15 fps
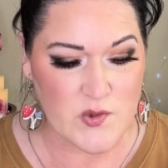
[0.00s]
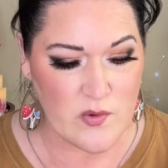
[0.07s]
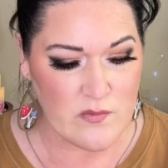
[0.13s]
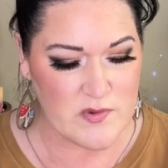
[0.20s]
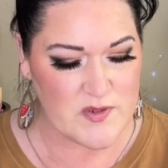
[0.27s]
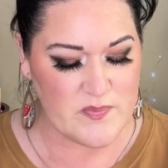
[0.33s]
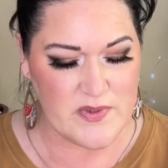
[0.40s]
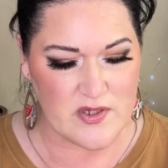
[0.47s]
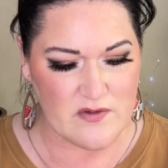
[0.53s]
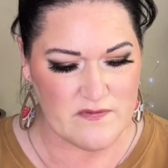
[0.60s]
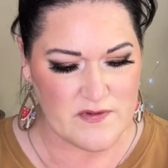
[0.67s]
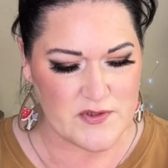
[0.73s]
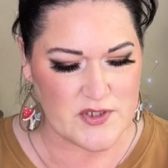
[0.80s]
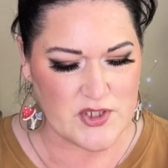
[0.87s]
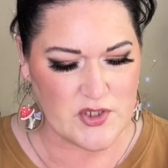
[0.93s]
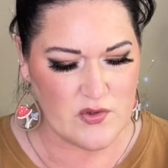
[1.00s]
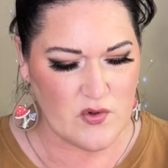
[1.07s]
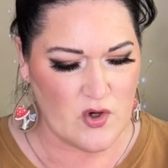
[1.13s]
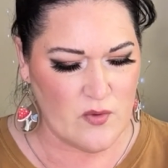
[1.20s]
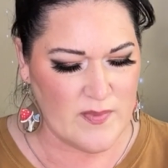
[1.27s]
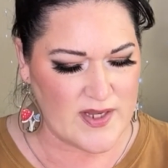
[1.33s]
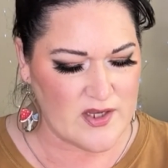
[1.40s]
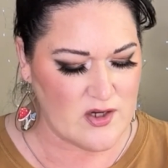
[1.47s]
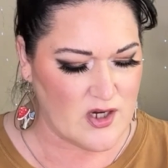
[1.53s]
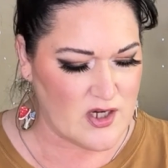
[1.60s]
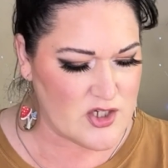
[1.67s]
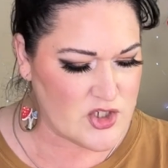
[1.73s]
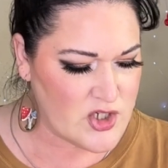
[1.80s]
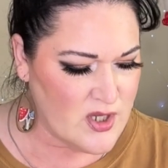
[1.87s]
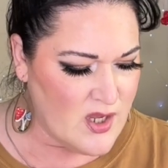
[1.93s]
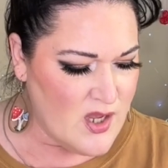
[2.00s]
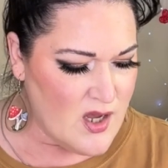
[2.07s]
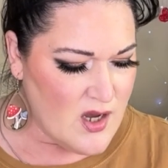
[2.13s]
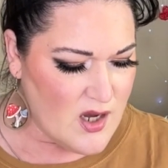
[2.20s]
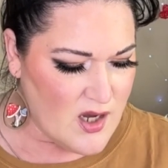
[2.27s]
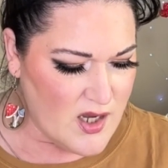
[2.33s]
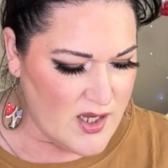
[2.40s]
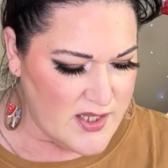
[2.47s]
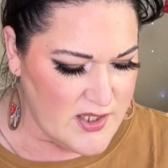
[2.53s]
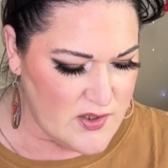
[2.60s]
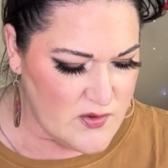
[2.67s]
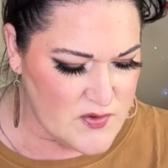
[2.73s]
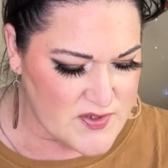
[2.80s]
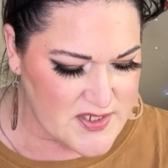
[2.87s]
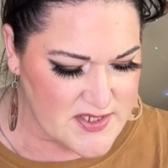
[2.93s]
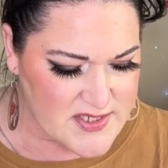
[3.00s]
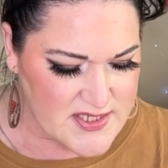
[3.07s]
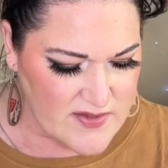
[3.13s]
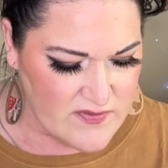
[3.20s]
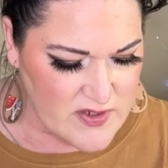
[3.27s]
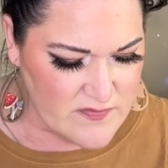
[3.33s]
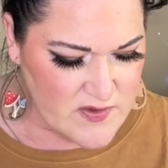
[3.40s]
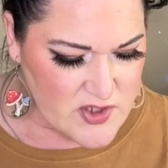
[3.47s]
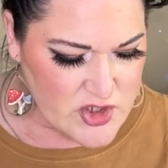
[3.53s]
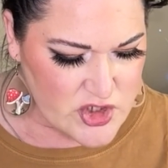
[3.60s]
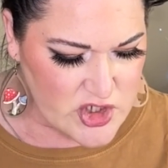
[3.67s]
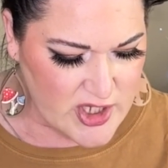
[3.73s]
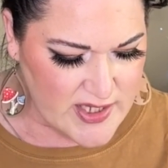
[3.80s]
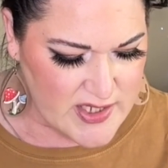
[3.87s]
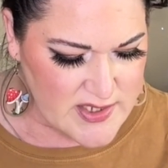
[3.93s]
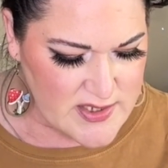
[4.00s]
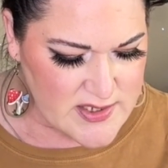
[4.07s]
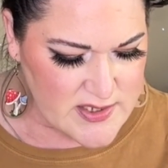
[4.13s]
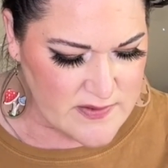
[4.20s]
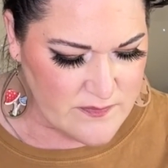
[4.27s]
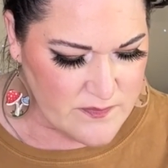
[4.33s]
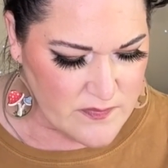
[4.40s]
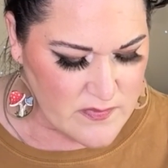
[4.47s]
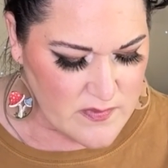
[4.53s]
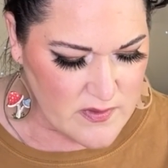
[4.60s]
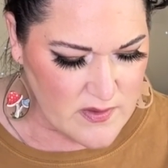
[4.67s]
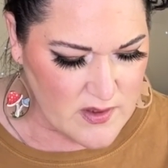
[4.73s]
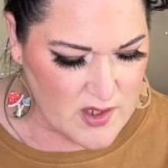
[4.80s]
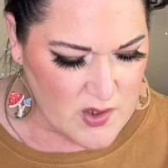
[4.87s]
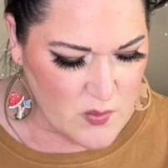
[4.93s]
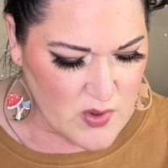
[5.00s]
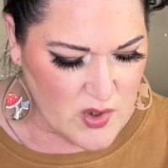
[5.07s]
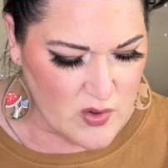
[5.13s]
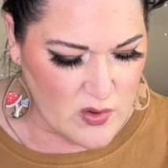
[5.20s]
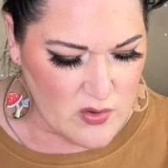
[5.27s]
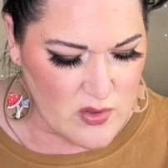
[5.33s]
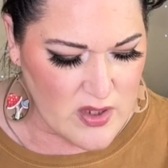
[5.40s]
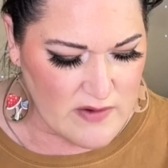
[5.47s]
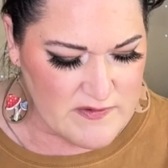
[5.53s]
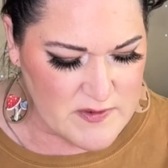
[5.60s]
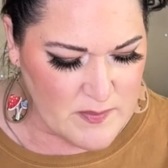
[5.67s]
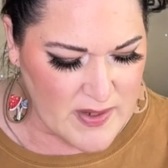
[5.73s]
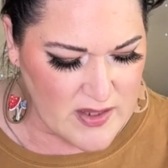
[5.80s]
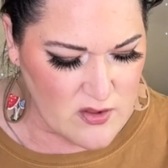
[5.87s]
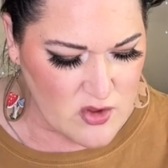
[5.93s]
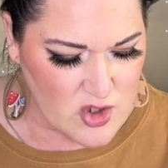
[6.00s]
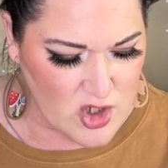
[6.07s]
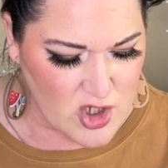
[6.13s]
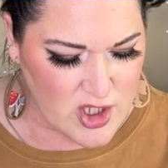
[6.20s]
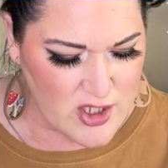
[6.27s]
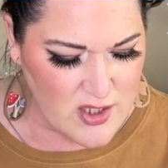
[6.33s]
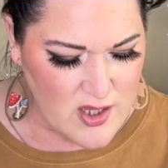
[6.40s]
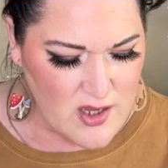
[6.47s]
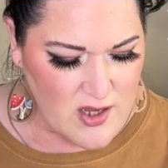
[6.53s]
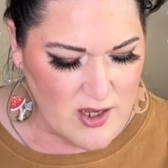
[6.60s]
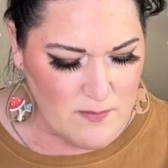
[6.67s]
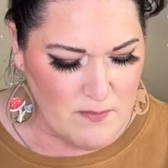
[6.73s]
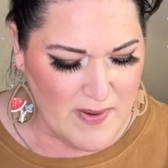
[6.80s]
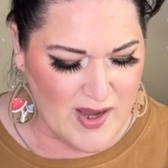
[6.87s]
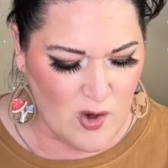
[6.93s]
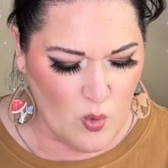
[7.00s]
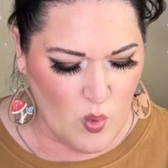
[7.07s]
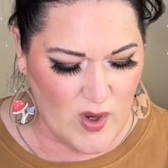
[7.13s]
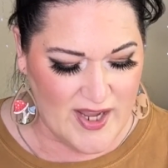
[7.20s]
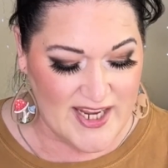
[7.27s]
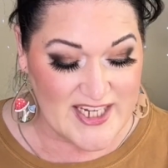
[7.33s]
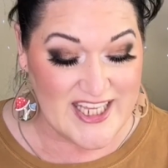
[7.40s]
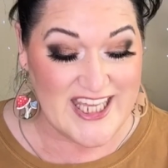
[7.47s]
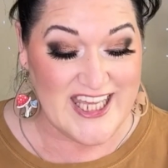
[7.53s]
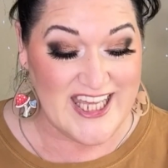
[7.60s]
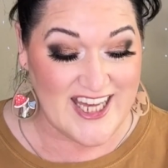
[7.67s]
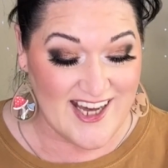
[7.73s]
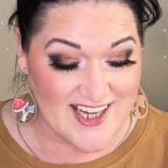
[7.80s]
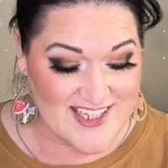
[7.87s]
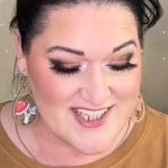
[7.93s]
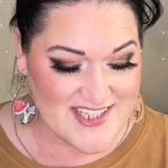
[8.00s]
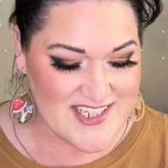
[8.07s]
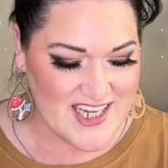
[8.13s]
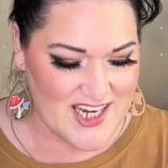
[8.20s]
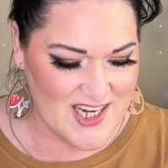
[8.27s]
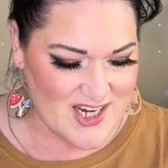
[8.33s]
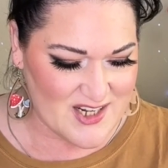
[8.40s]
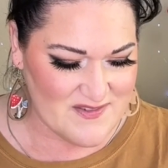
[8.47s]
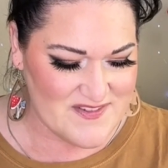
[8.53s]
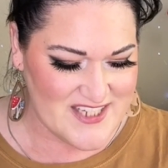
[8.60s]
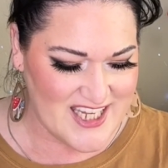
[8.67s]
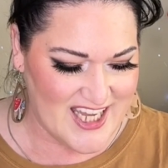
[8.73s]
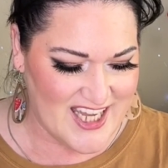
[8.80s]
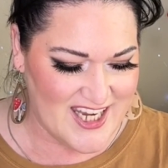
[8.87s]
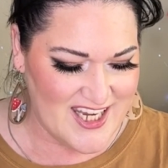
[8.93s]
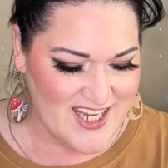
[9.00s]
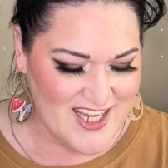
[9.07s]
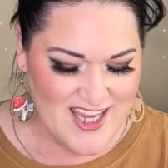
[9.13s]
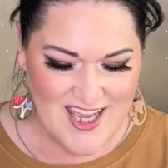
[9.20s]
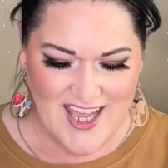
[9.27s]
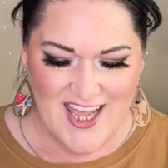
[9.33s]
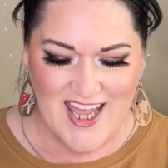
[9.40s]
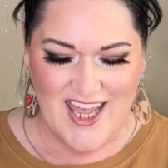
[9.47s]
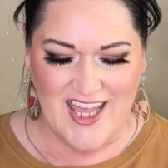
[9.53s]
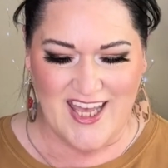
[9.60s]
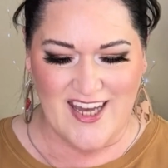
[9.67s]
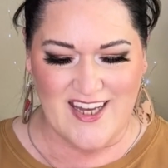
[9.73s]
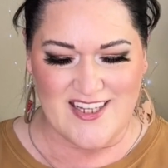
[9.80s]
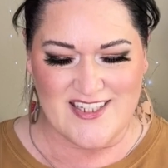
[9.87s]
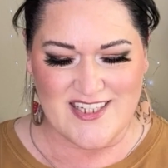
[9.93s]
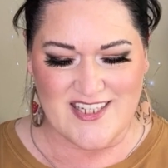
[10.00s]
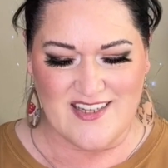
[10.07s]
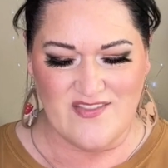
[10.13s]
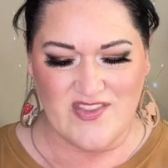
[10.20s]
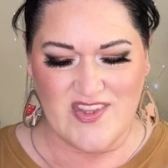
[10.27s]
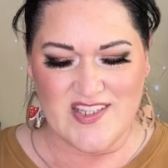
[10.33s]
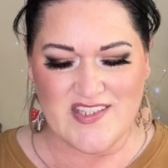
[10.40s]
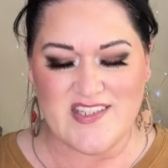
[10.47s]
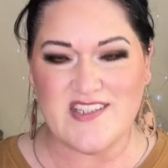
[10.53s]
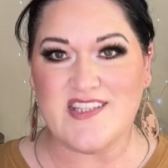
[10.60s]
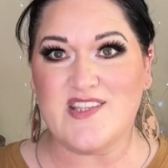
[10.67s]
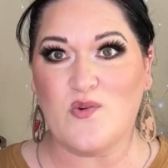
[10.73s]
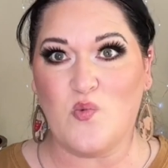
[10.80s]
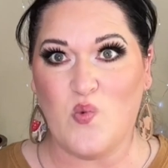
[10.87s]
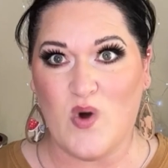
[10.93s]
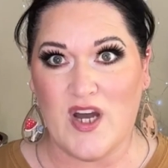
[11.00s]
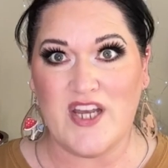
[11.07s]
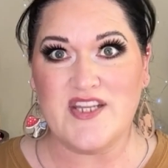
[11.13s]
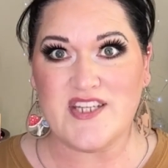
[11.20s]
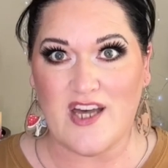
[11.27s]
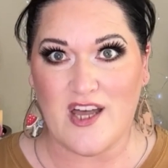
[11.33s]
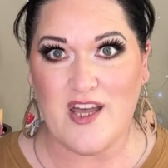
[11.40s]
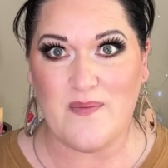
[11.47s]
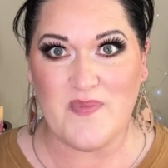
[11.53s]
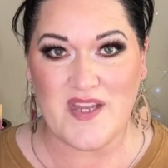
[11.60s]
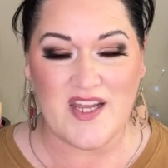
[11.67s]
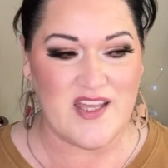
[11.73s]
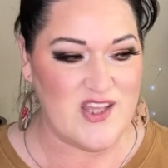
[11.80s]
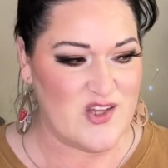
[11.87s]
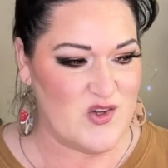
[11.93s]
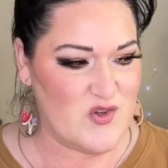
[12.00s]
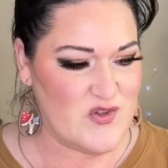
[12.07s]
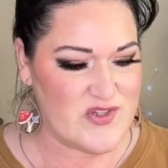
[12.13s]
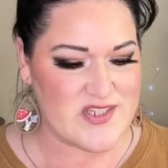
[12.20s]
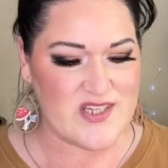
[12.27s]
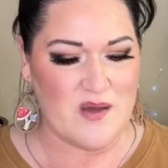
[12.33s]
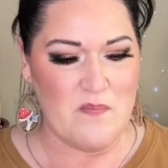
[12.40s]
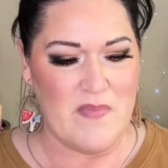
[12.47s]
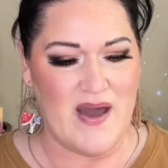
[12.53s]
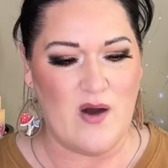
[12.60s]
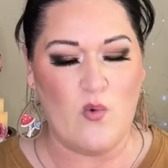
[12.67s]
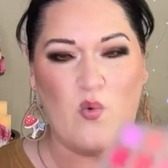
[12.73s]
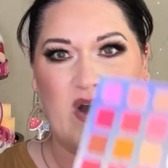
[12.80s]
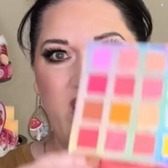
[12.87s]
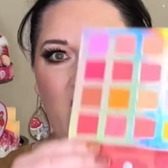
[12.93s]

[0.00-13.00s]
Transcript: one was beautiful too. Oh my gosh. I used 7 of the shades. I wrote loved my look, matte white, yes, 10 out of 10. And this is the one time that I used a matte white